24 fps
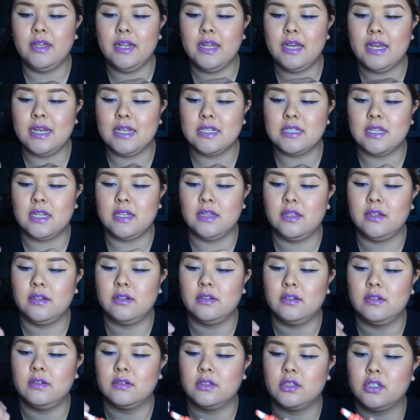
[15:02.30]
that it has that
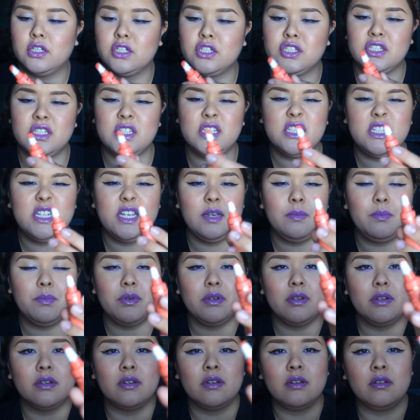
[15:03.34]
little cushion tip.
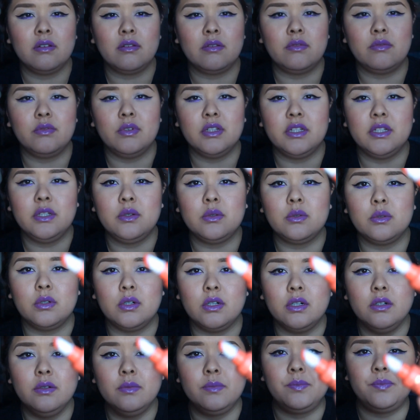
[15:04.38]
Really
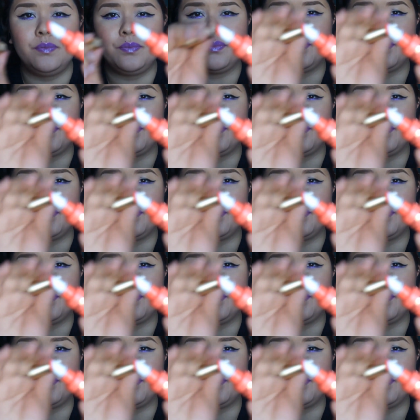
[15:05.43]
cool.